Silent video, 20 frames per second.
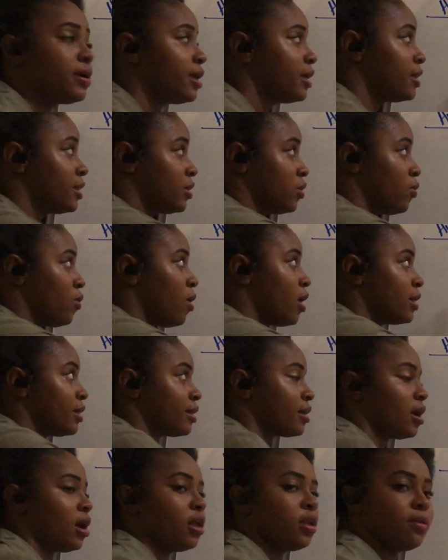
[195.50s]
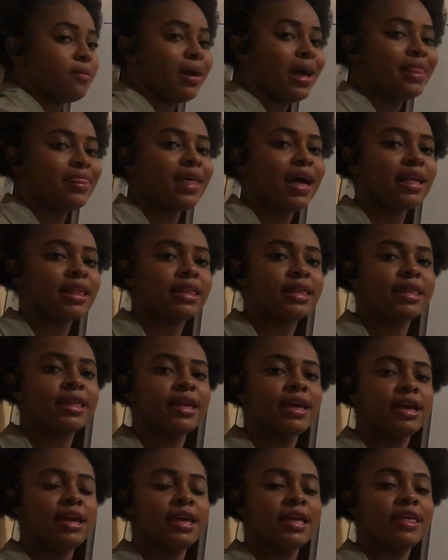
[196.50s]
is the ones column, and that's,
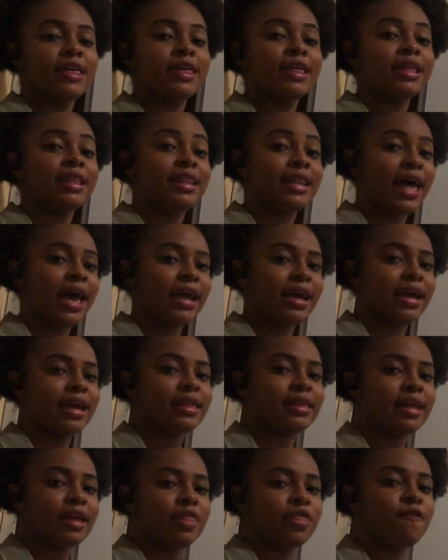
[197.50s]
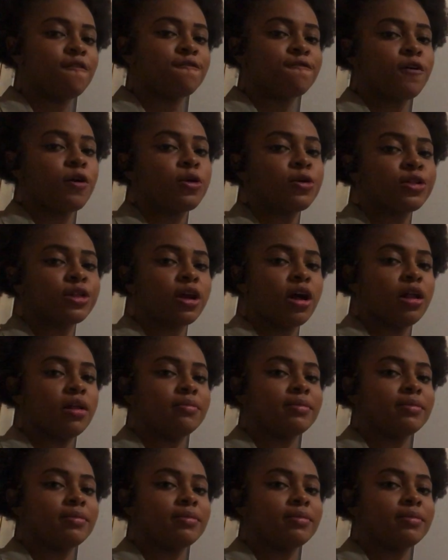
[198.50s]
like I said, the first column.